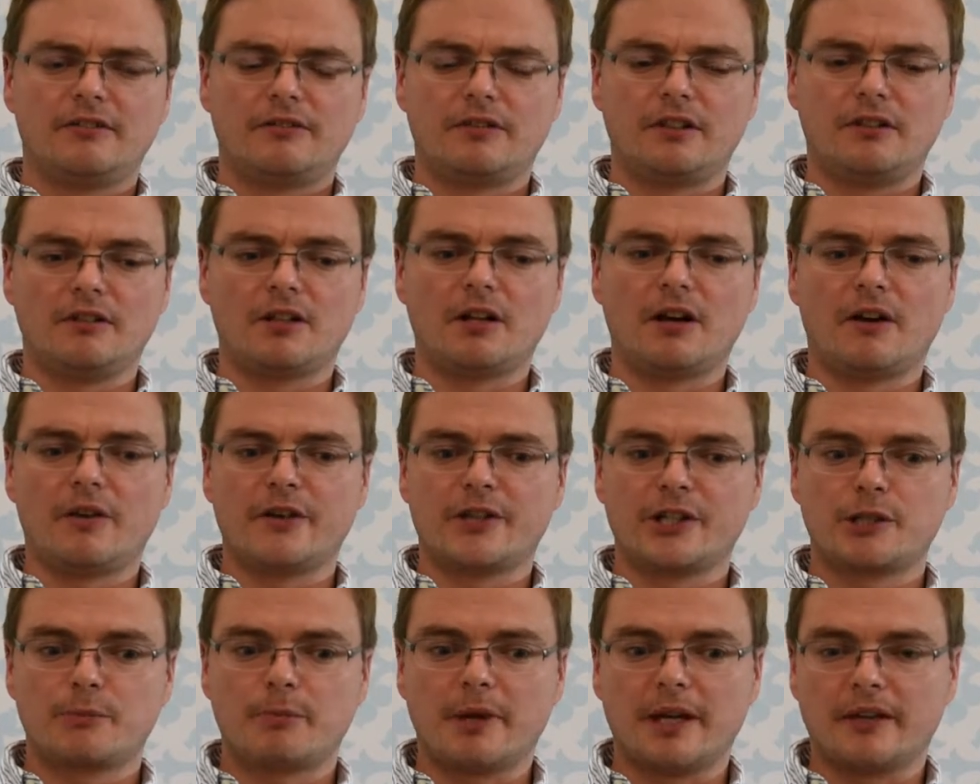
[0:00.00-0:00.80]
You can't
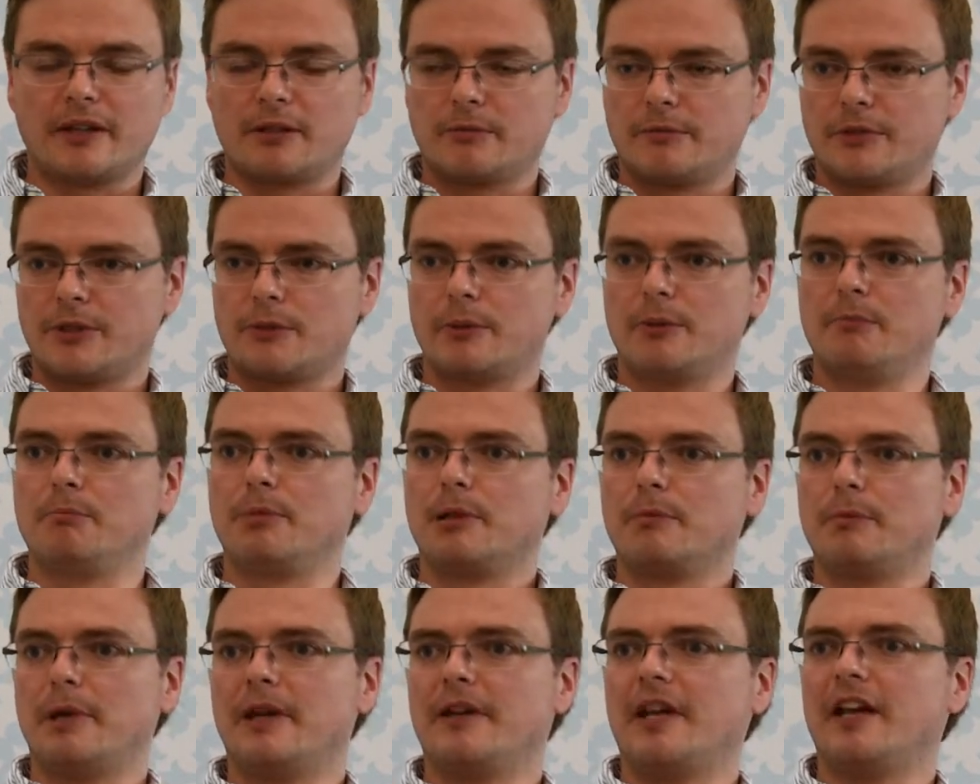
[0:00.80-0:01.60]
expect them to
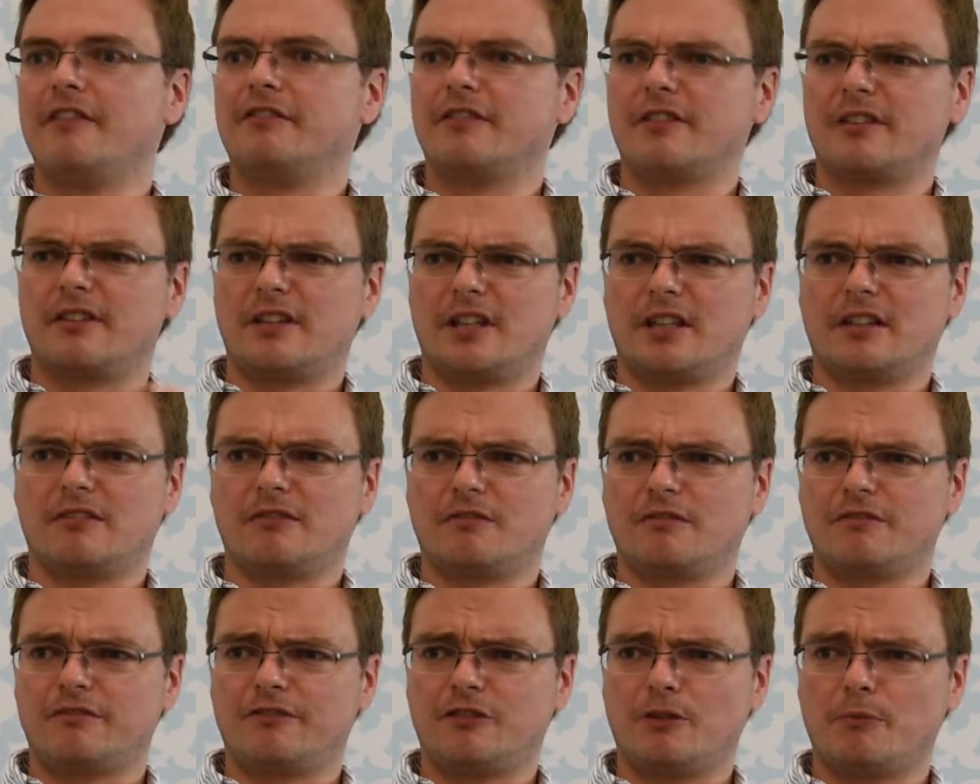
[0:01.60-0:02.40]
implement
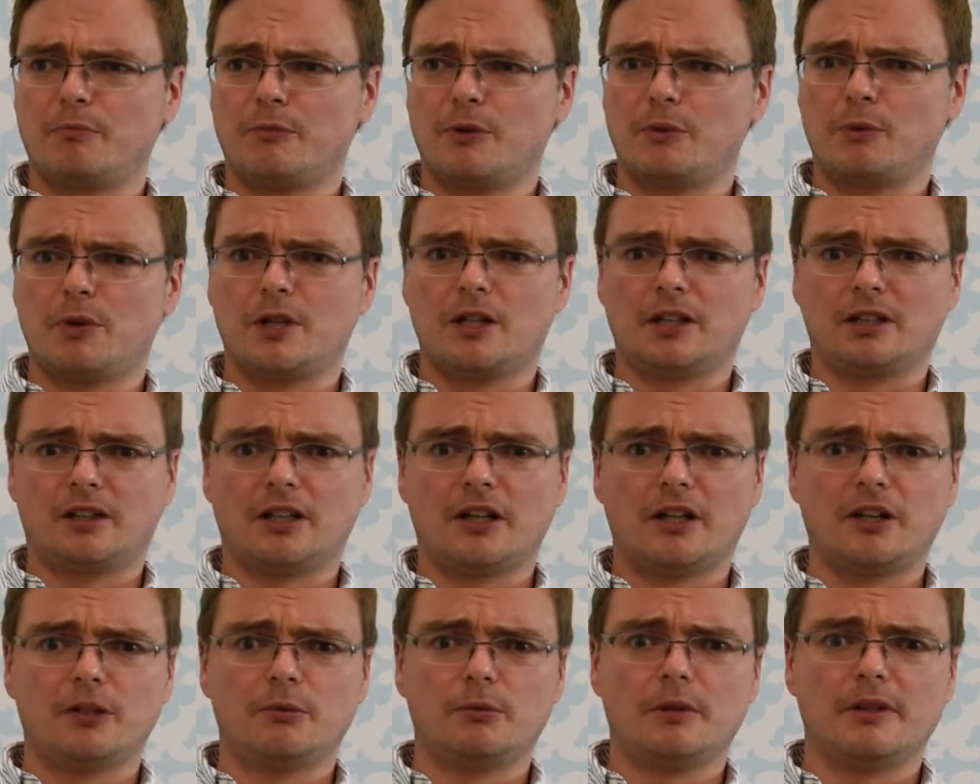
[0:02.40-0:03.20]
everything from the word
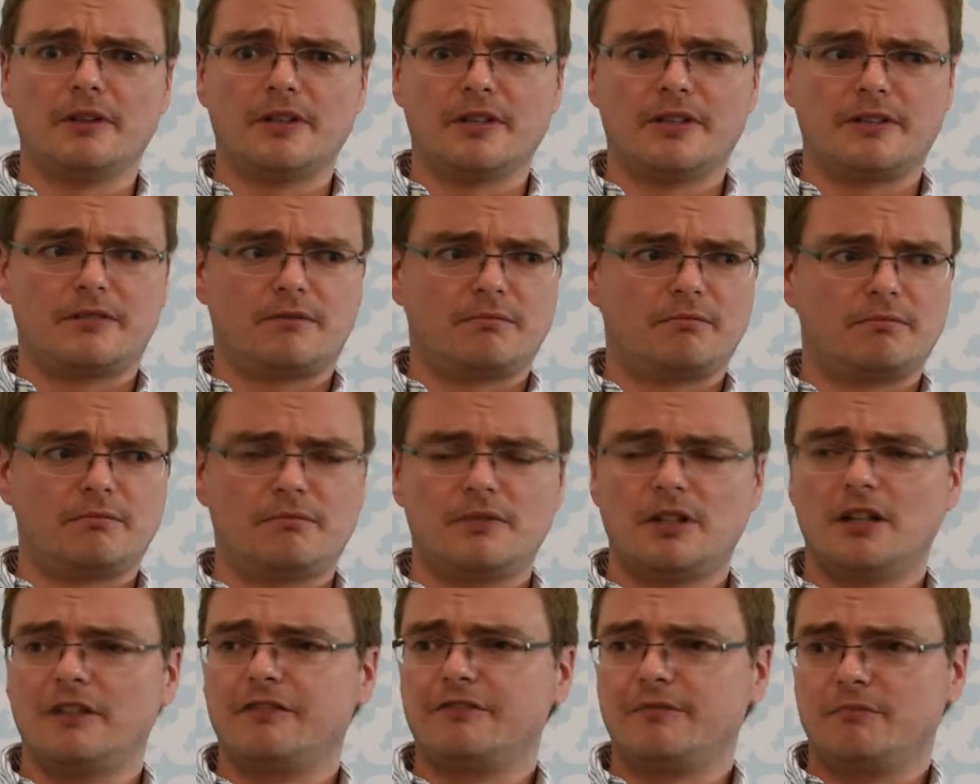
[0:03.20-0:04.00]
go when there's
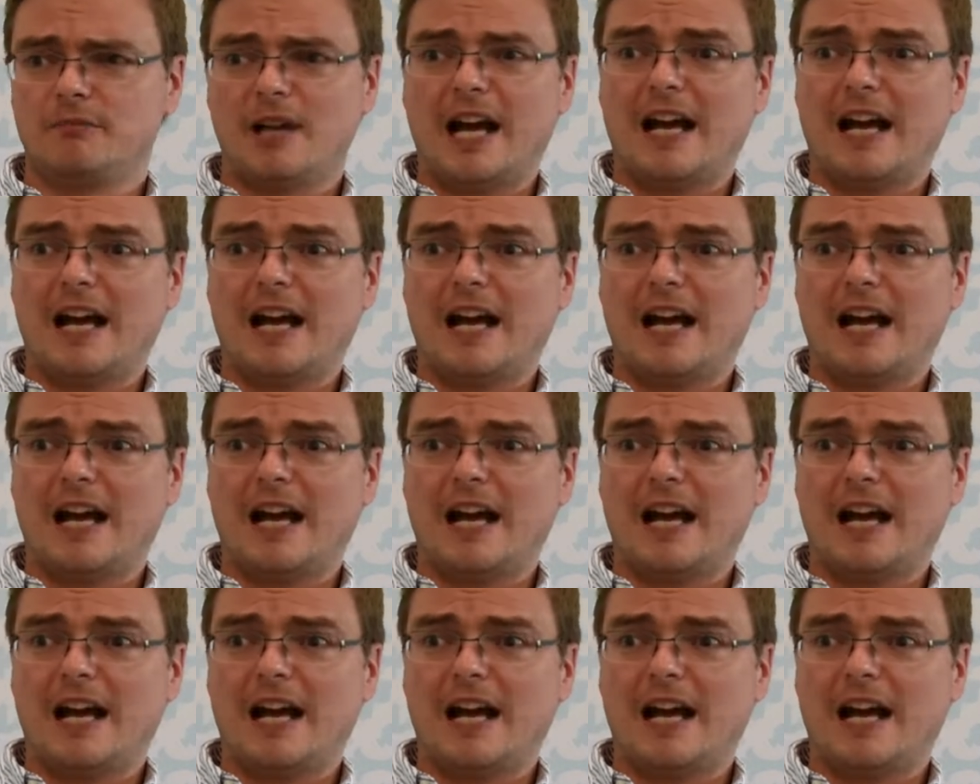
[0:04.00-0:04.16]
a